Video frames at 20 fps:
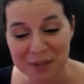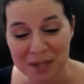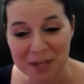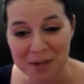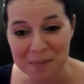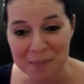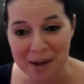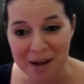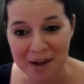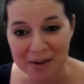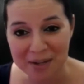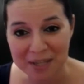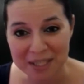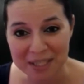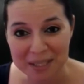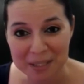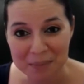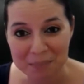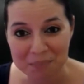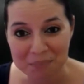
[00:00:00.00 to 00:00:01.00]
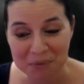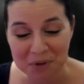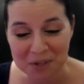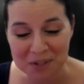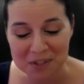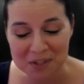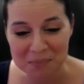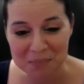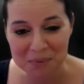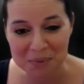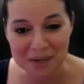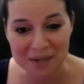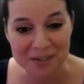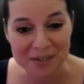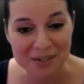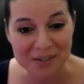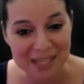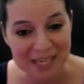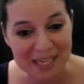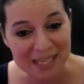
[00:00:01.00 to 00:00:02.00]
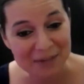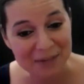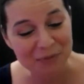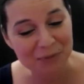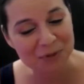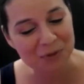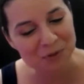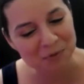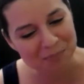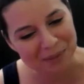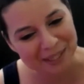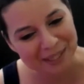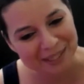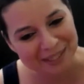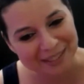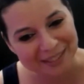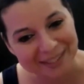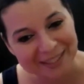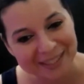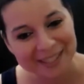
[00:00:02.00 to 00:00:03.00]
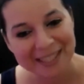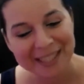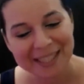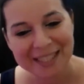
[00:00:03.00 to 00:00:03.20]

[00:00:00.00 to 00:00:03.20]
Think about him, thoughts and prayers that he feels better.